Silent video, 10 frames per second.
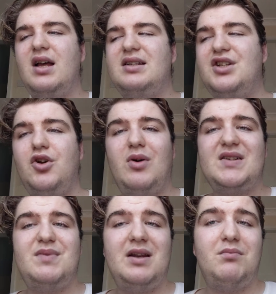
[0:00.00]
Dedu
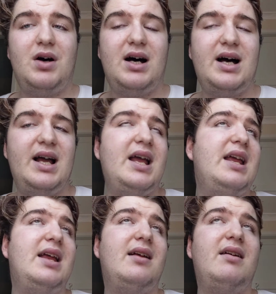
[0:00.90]
has been
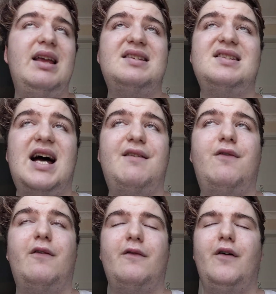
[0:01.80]
by his side
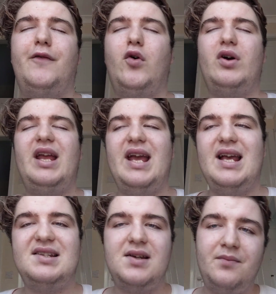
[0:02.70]
for 4
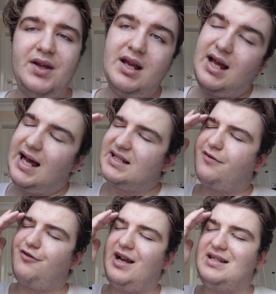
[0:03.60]
years, as a
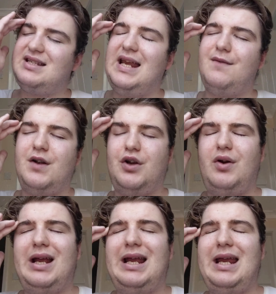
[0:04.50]
friend, even though
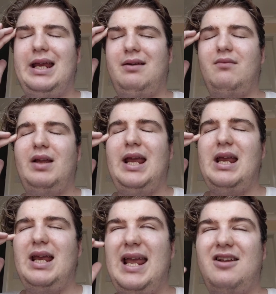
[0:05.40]
he
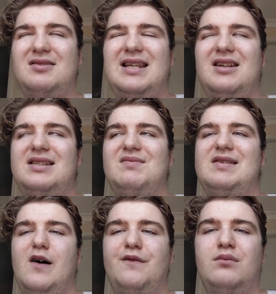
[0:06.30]
considers
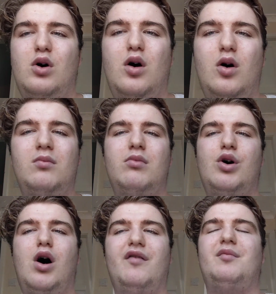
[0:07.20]
himself
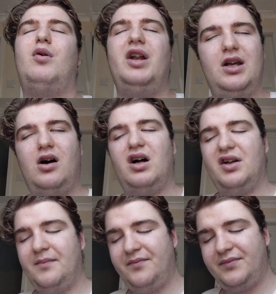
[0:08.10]
more of a bodyguard.